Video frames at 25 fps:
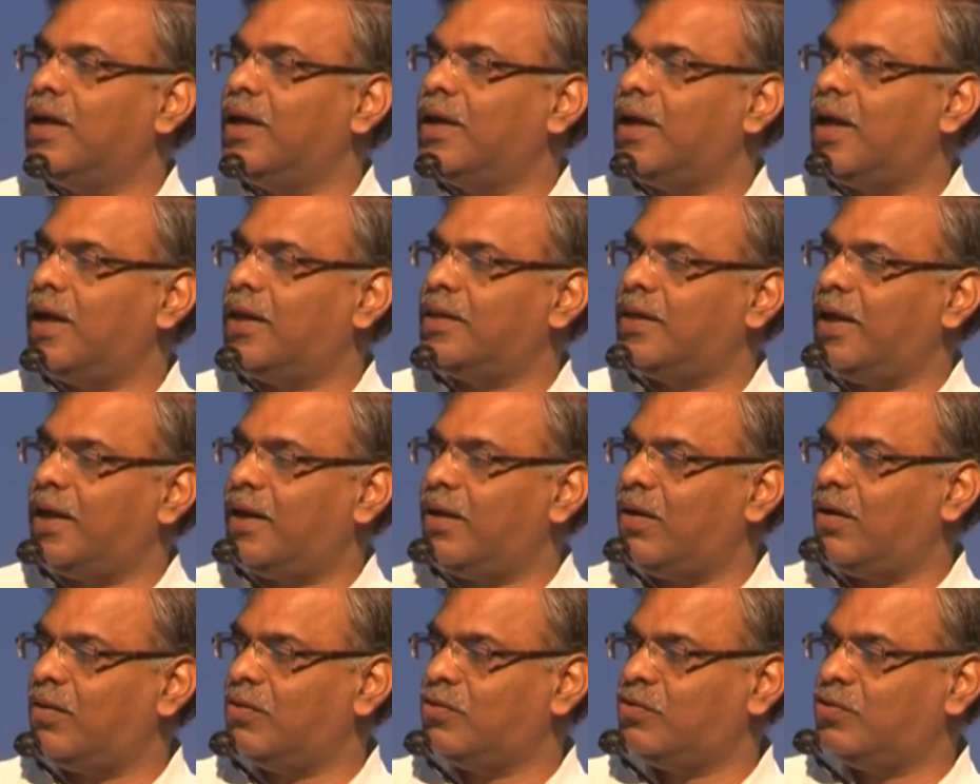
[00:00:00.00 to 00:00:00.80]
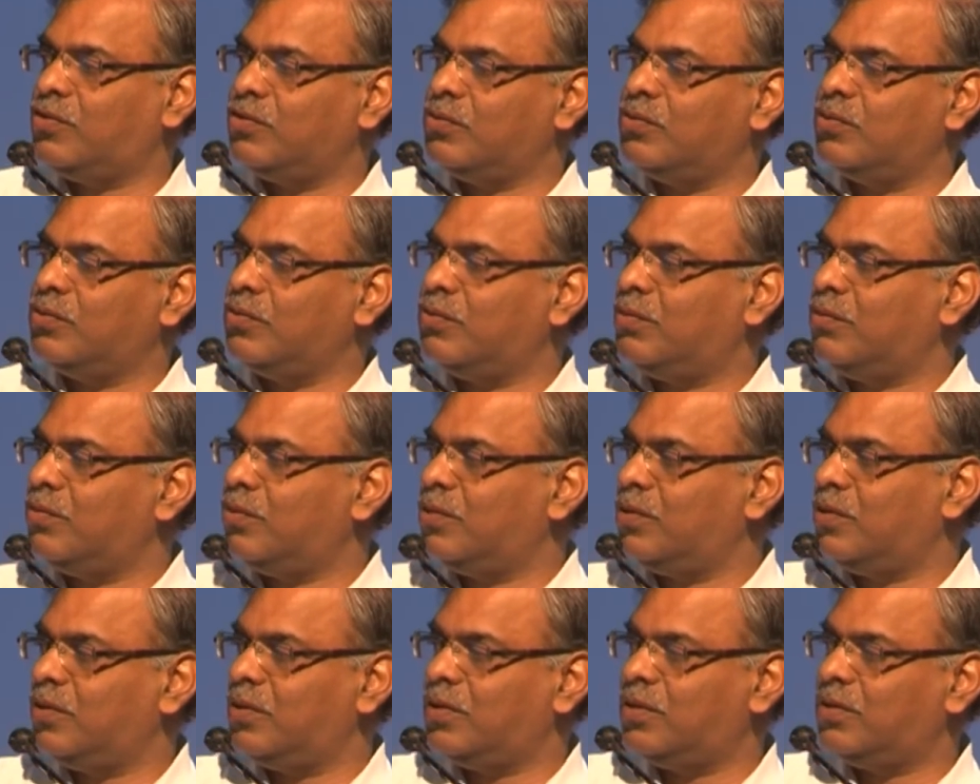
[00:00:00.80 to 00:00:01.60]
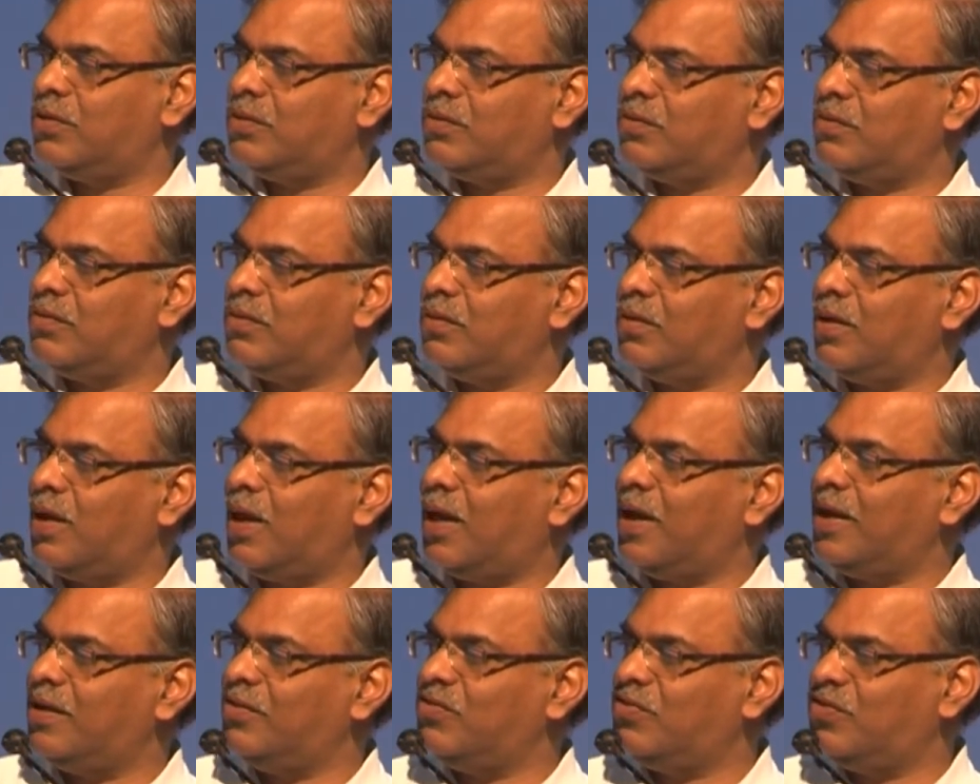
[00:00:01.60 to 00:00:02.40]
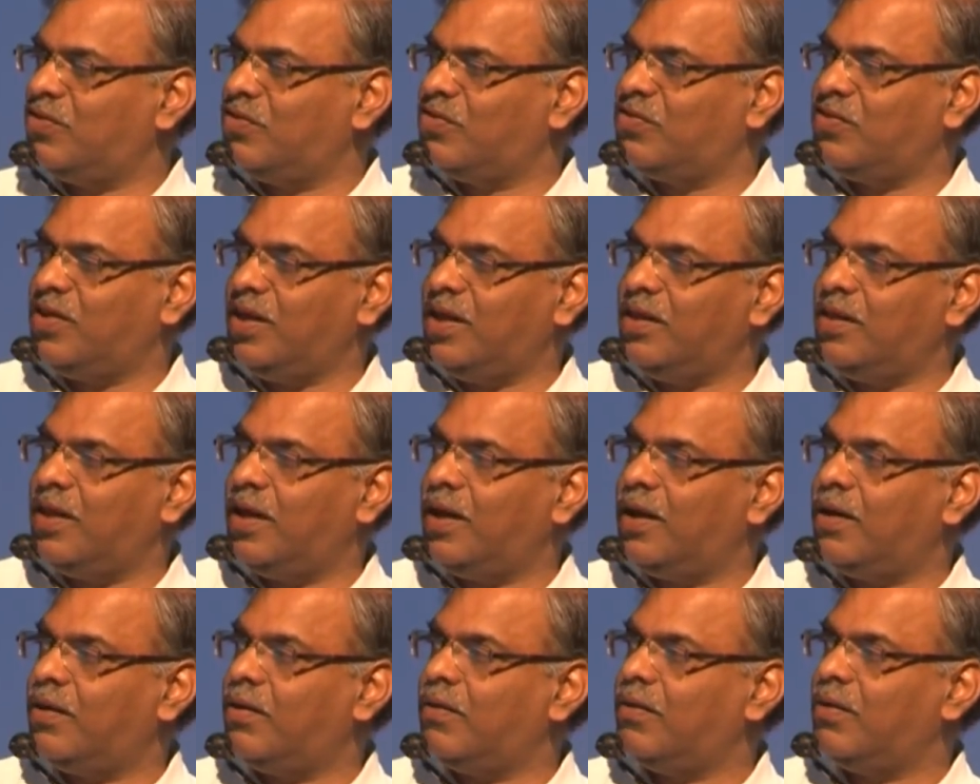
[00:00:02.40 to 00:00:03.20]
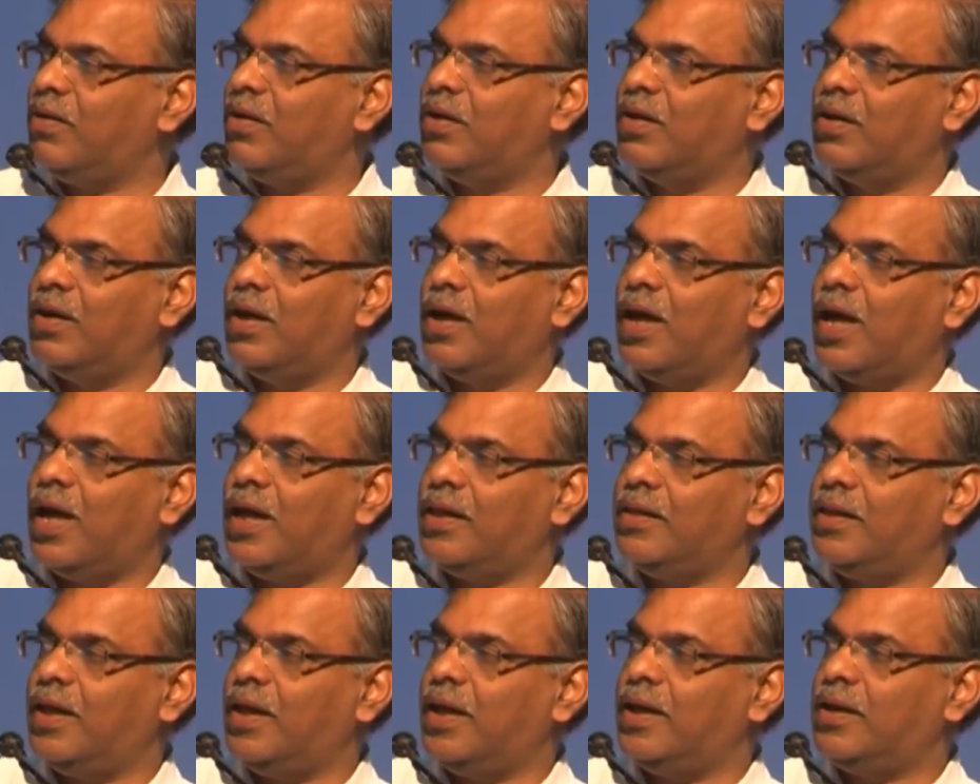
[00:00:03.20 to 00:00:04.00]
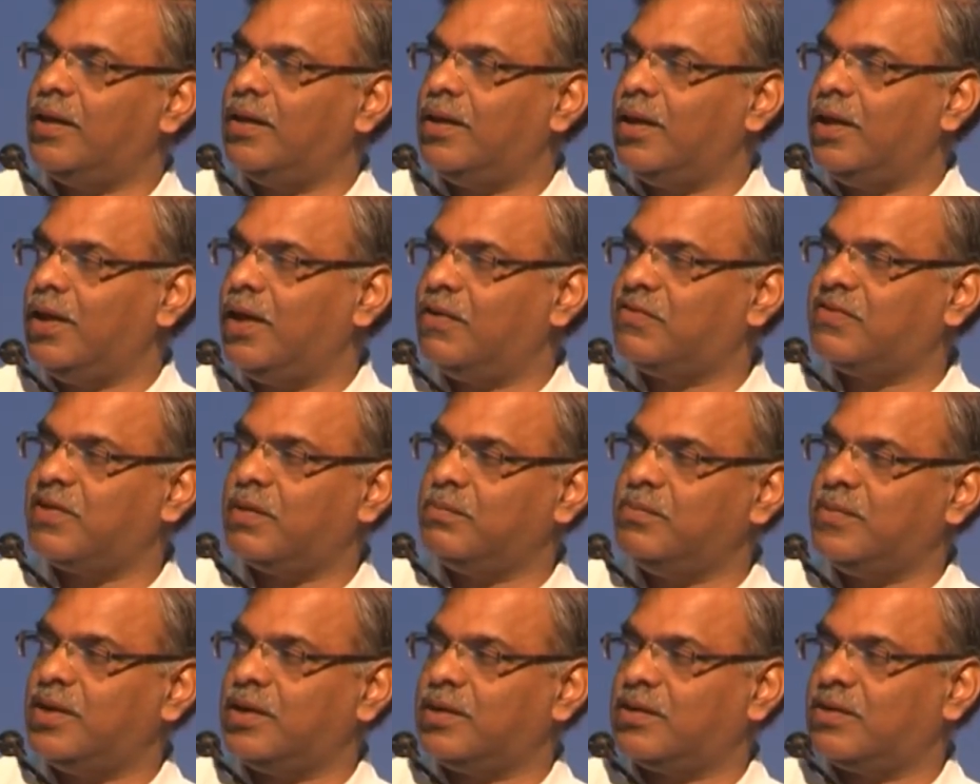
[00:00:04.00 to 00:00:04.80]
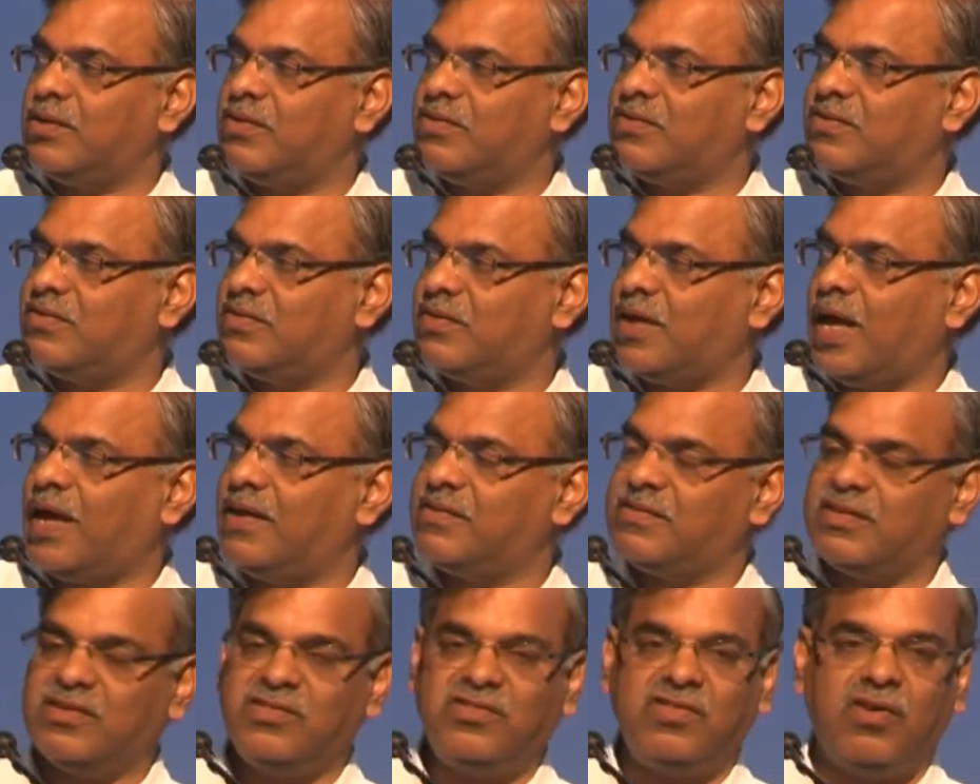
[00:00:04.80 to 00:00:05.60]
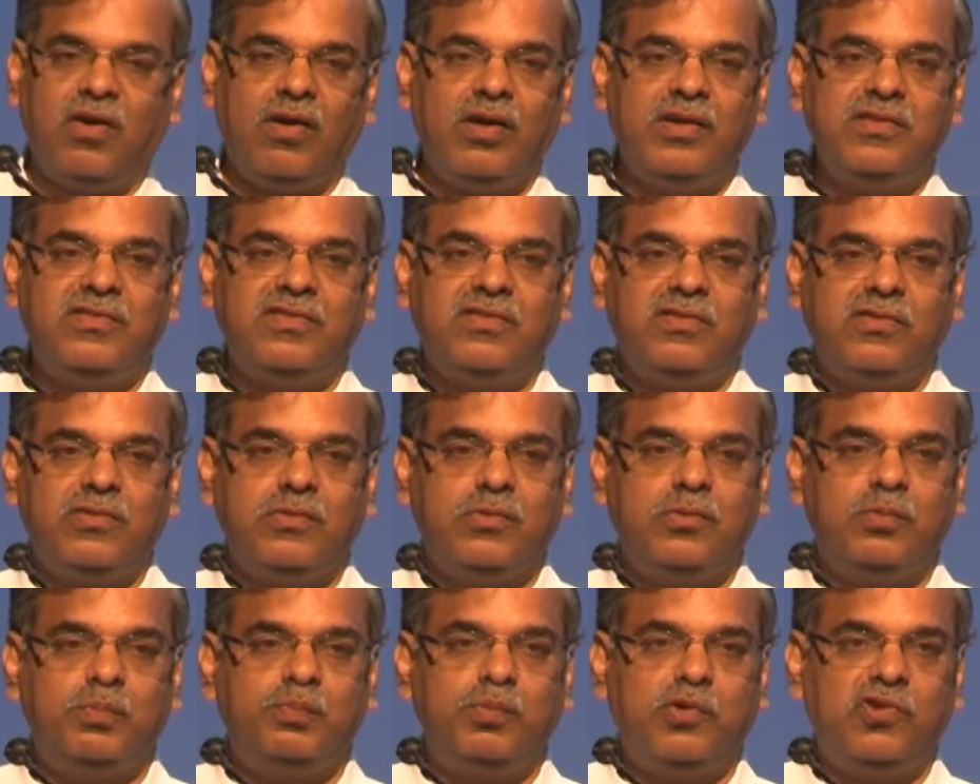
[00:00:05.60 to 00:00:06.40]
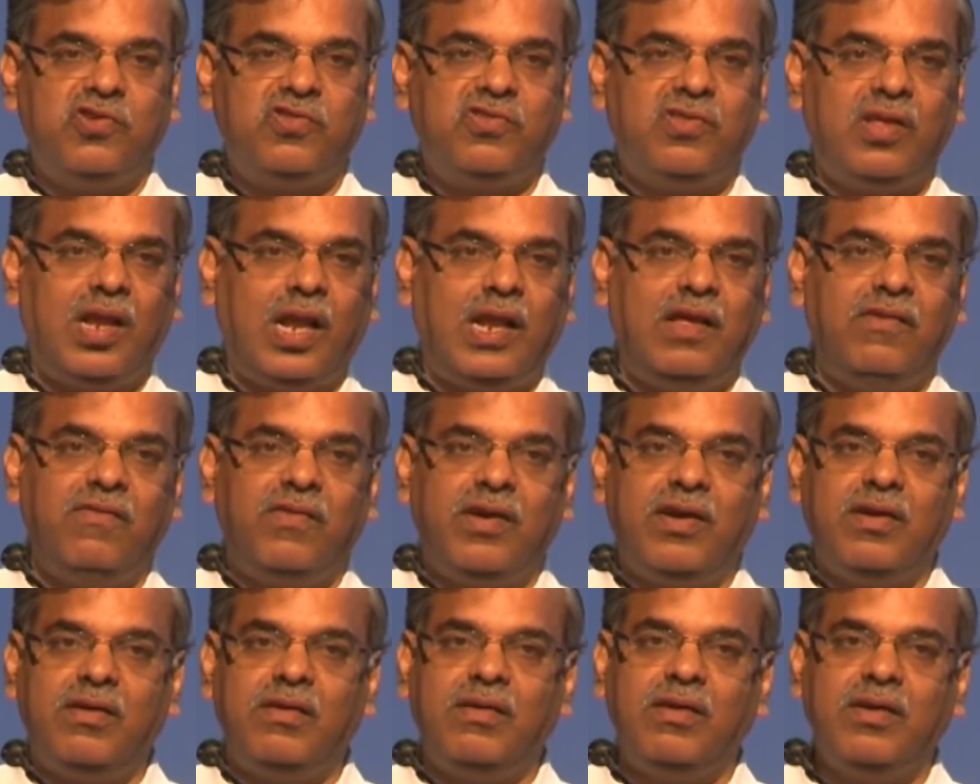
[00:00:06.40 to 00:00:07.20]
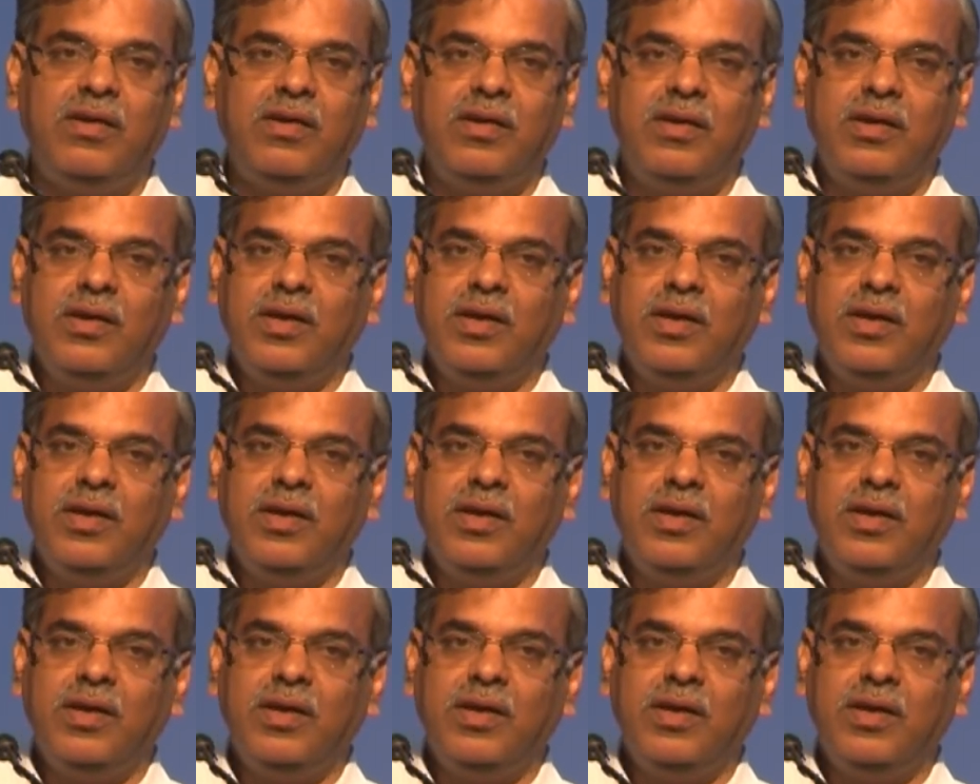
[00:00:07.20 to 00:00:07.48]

There are two lines you see there. And then a subject has a choice to push the lever.